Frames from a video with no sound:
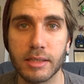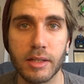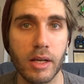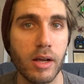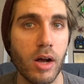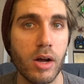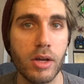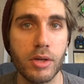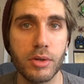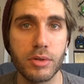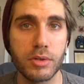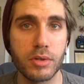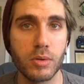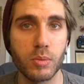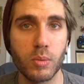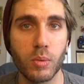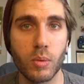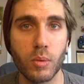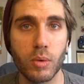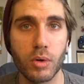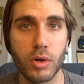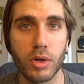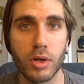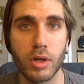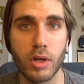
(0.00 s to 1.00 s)
Like, I used to
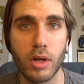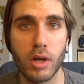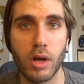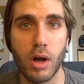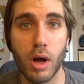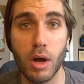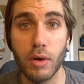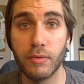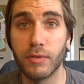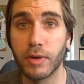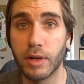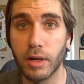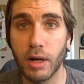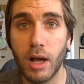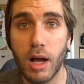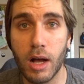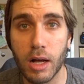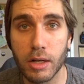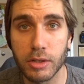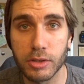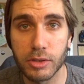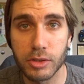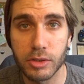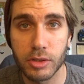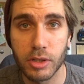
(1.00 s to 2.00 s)
walk over
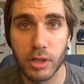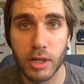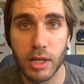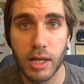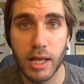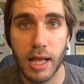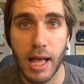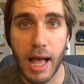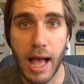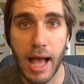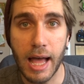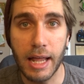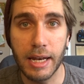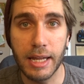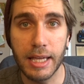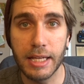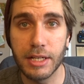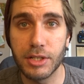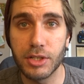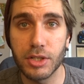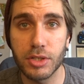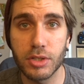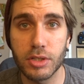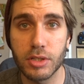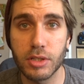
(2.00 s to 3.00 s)
glass and it
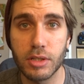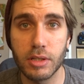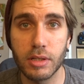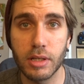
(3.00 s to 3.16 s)
just,